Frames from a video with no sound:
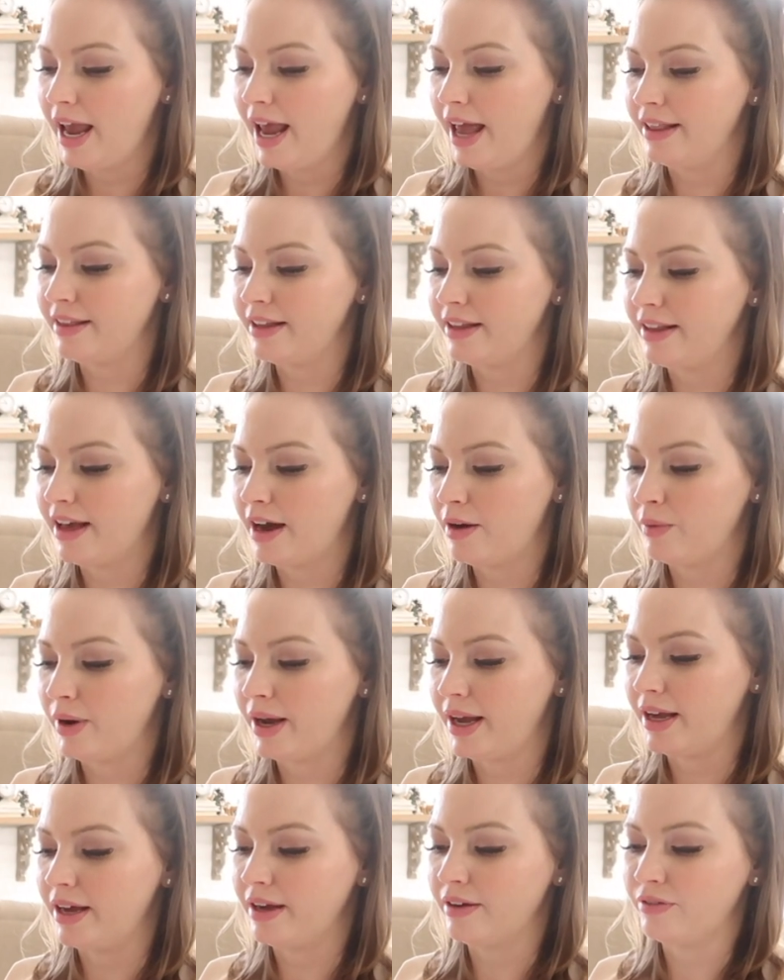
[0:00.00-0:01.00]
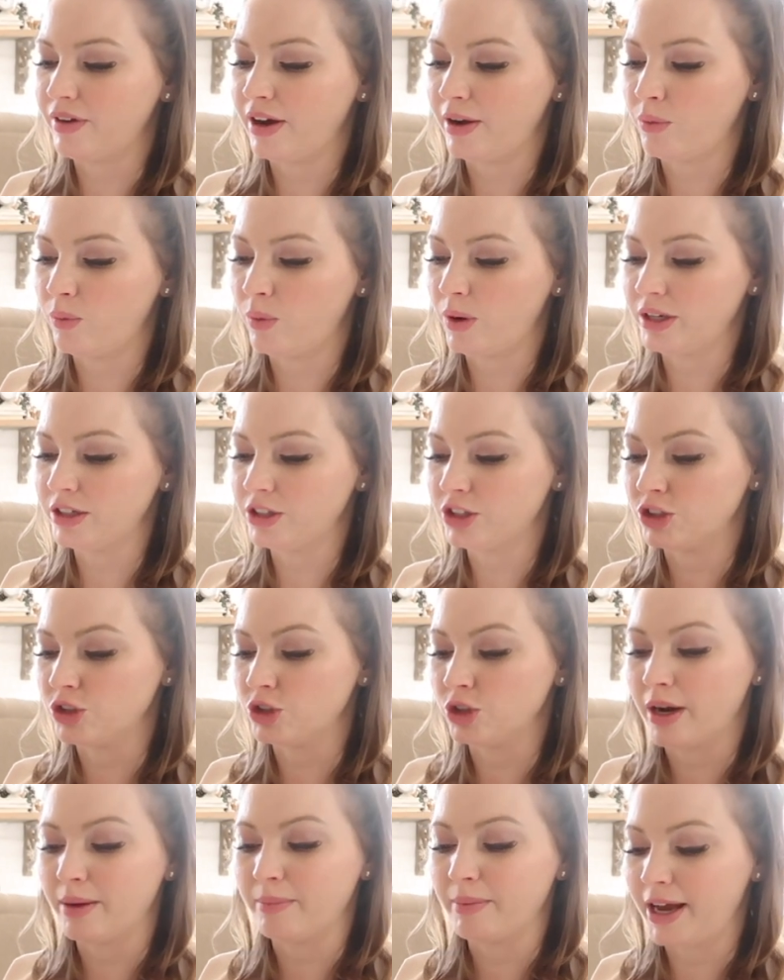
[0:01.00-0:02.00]
And then that way, if I want to
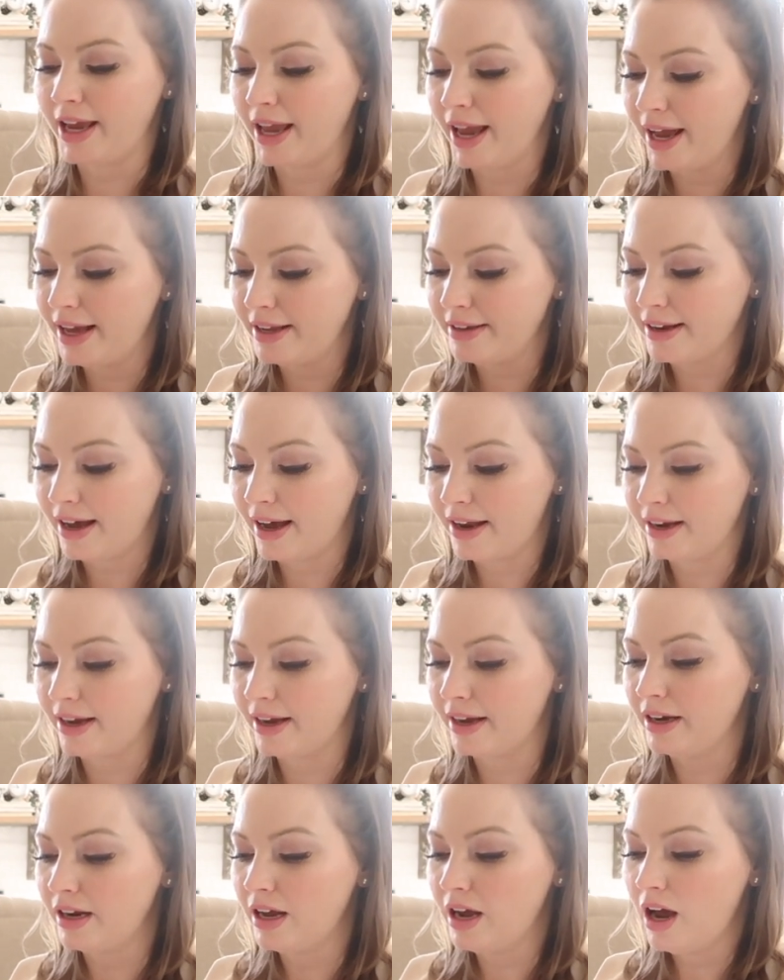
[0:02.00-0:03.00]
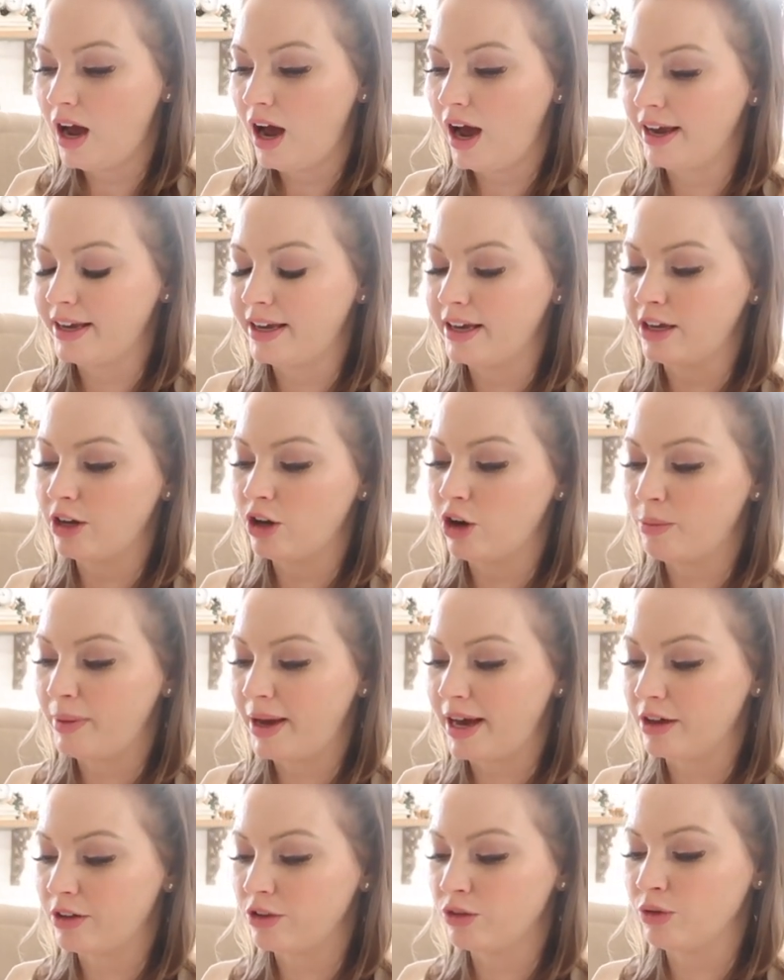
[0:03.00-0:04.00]
try my hand at it, I can go
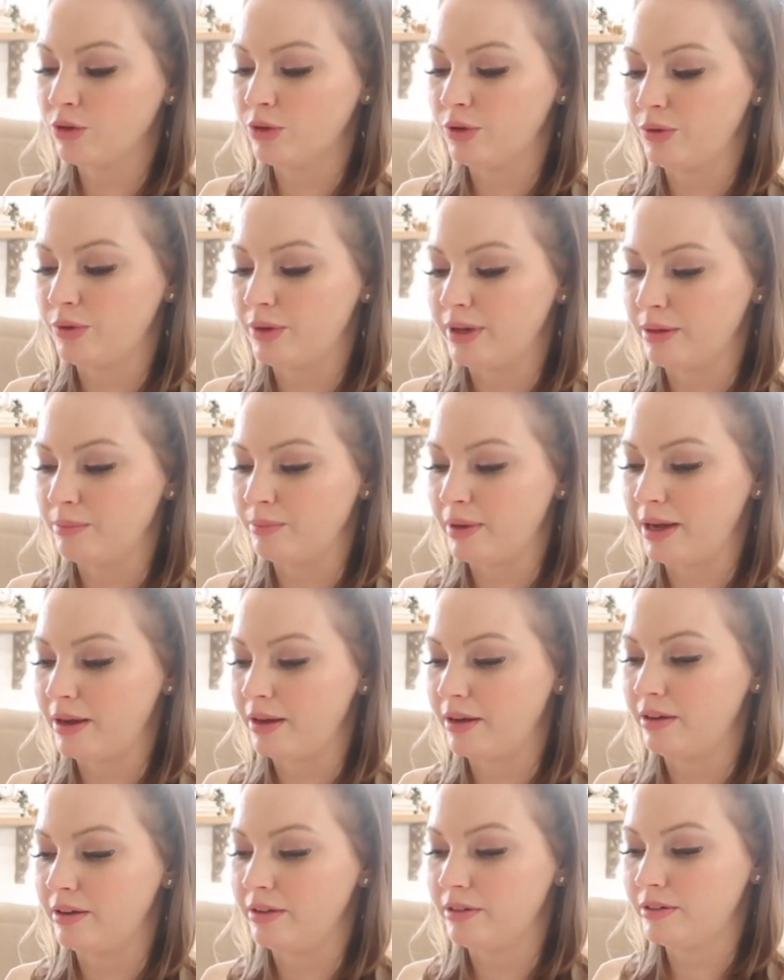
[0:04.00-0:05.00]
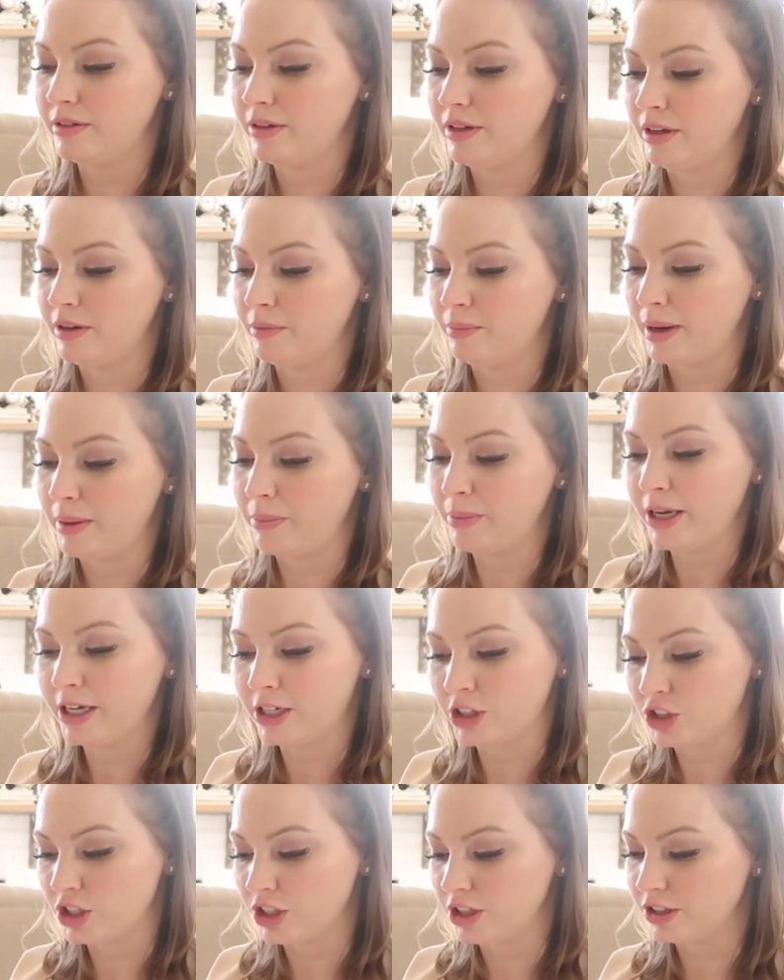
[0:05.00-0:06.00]
back through in my
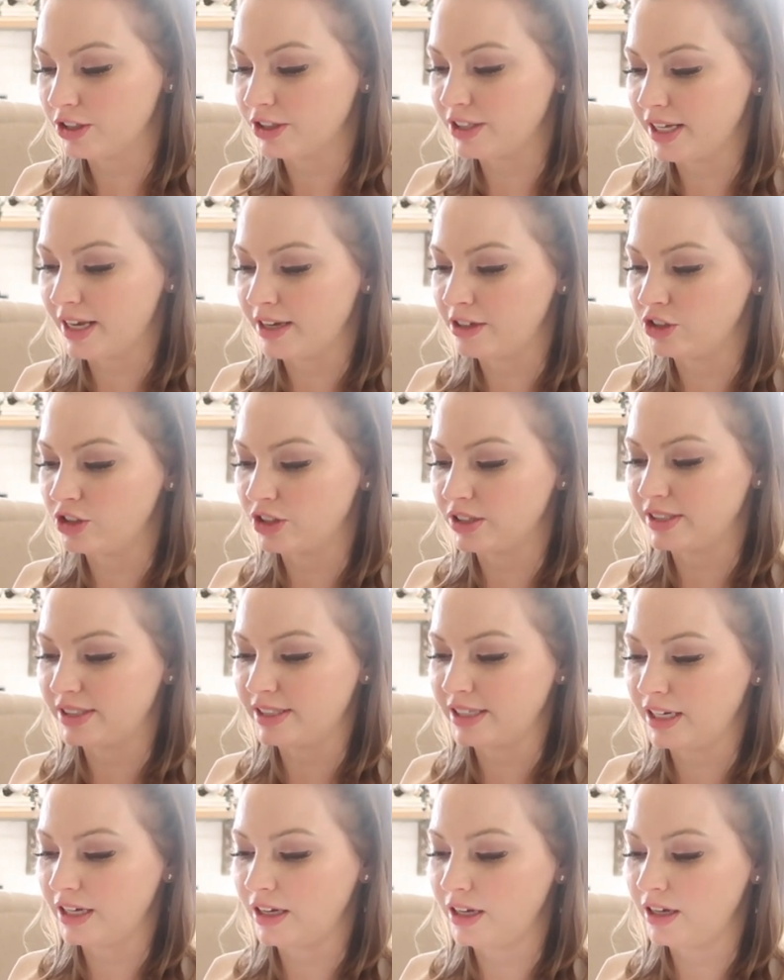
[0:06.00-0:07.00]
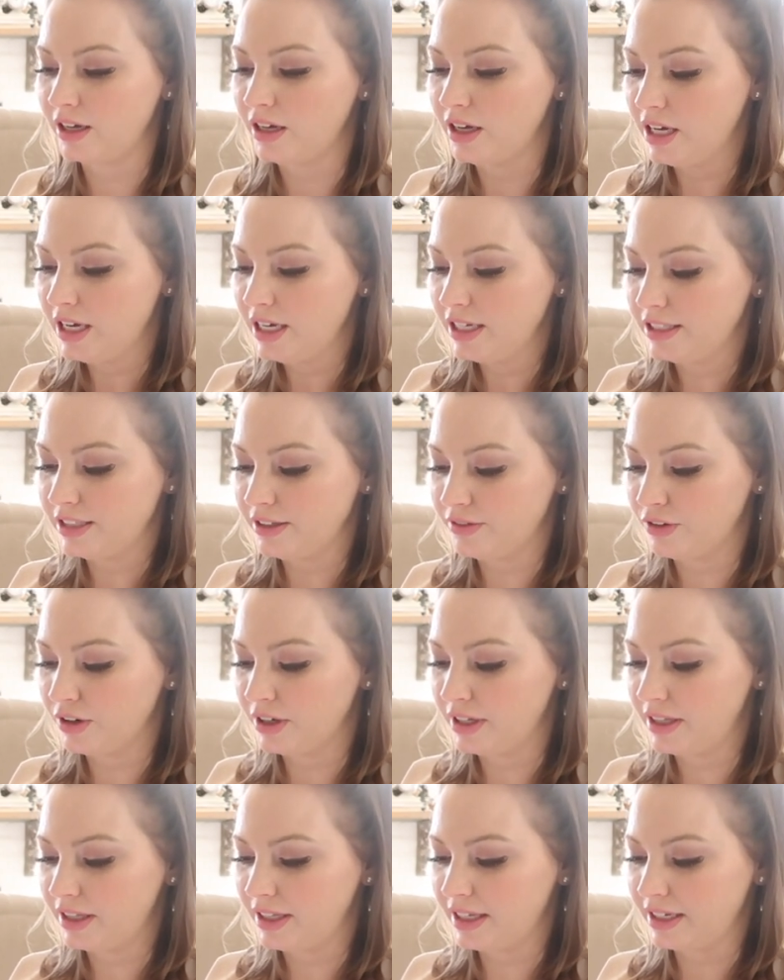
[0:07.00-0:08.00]
pictures and just see
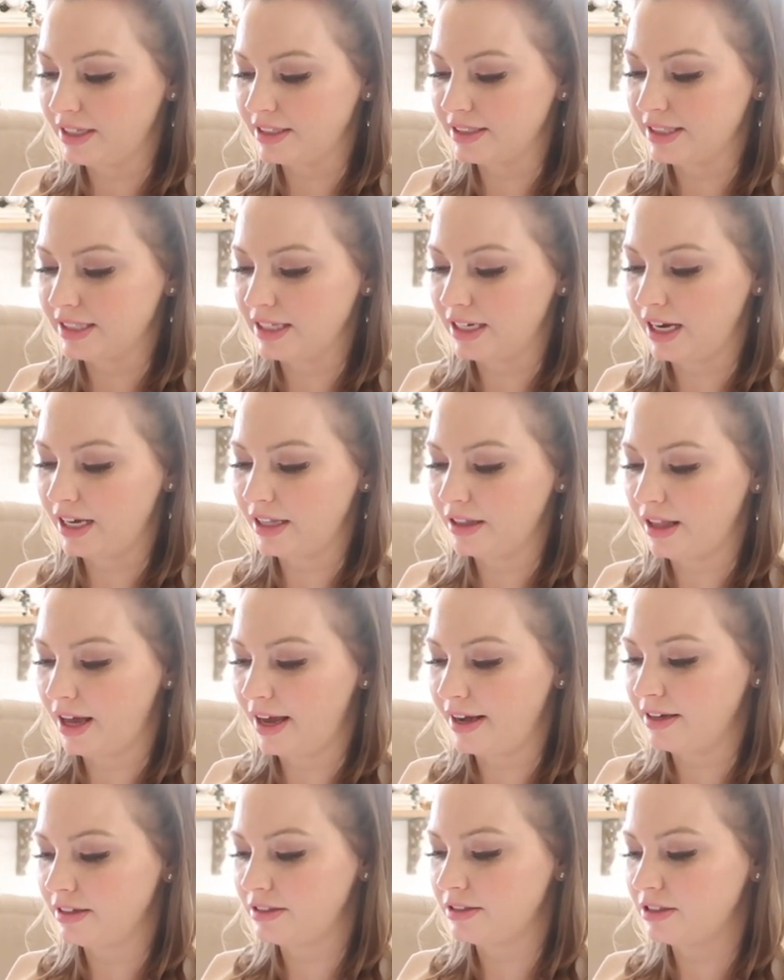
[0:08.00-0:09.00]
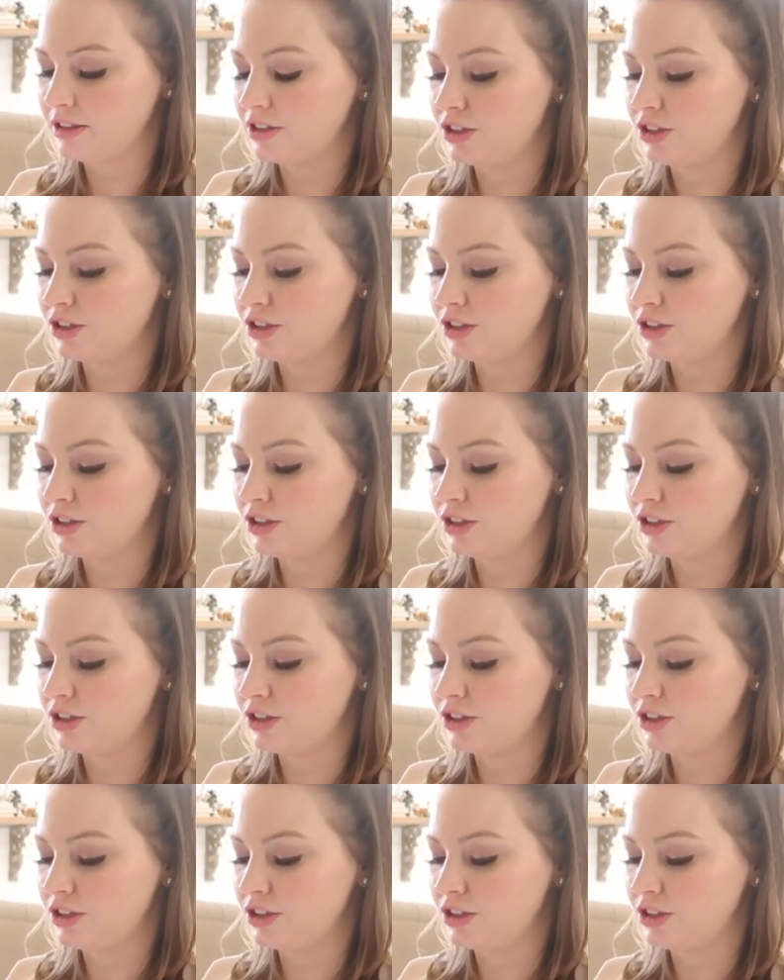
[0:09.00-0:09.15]
different things that I liked.